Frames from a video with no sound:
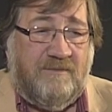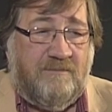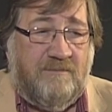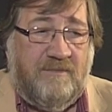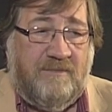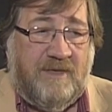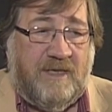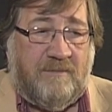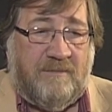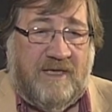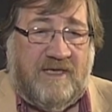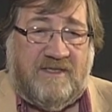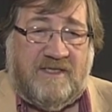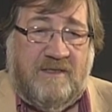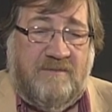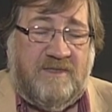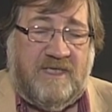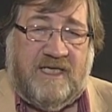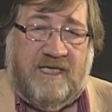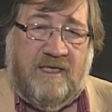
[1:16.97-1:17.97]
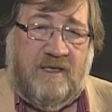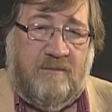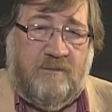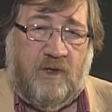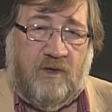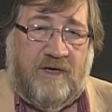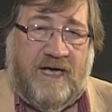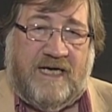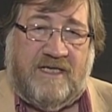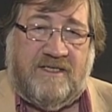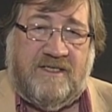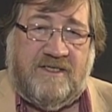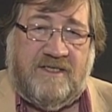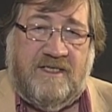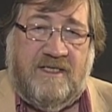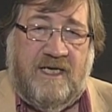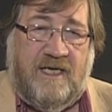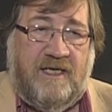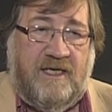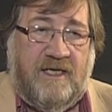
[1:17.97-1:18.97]
Macbeth seemed to kill more actors
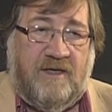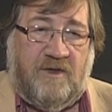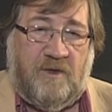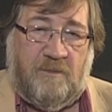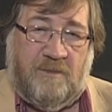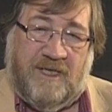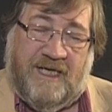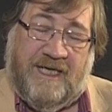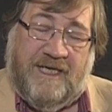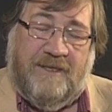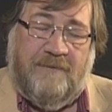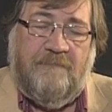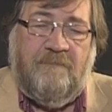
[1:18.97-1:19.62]
than any other play.